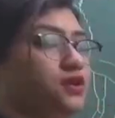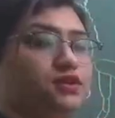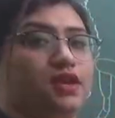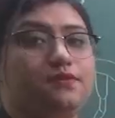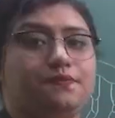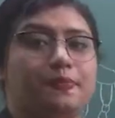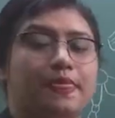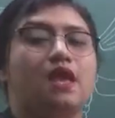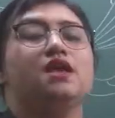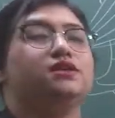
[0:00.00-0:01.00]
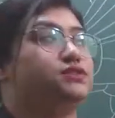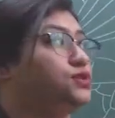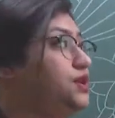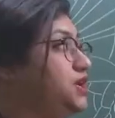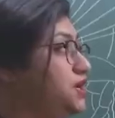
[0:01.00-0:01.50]
Okay.
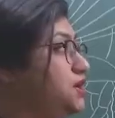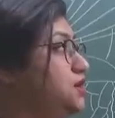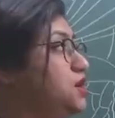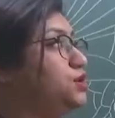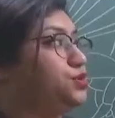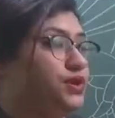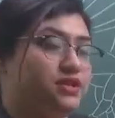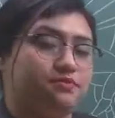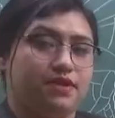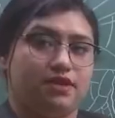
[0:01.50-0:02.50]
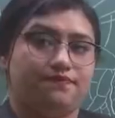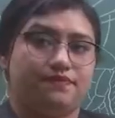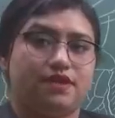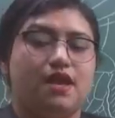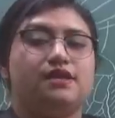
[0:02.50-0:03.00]
So here queen
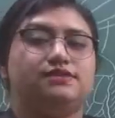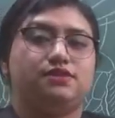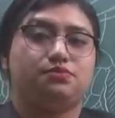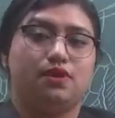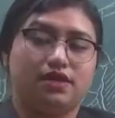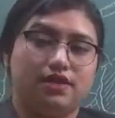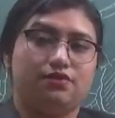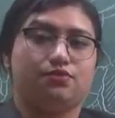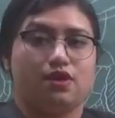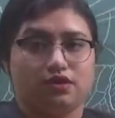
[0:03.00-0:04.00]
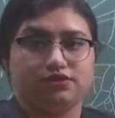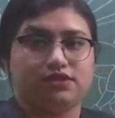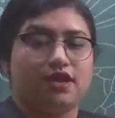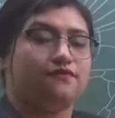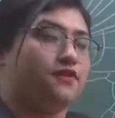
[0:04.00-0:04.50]
bee, she only works
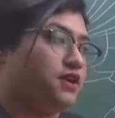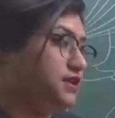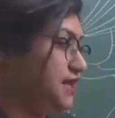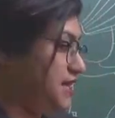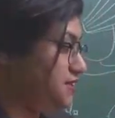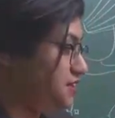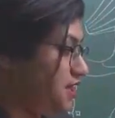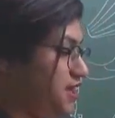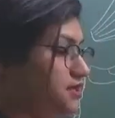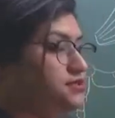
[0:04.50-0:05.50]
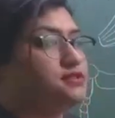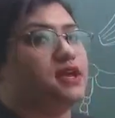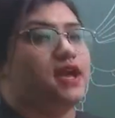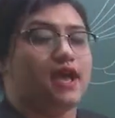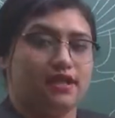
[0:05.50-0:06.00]
for laying the eggs,
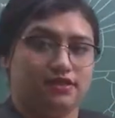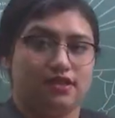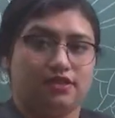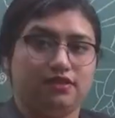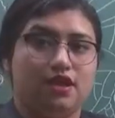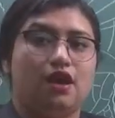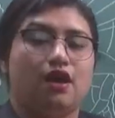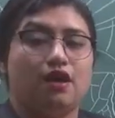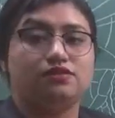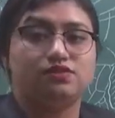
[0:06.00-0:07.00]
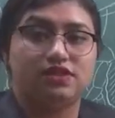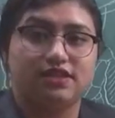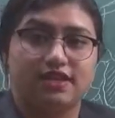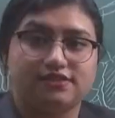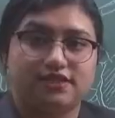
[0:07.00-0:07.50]
and then also the
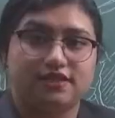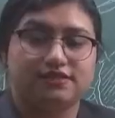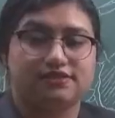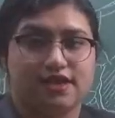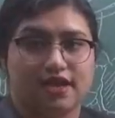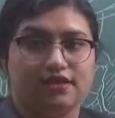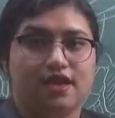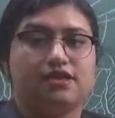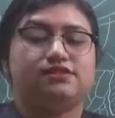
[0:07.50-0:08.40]
next thing is that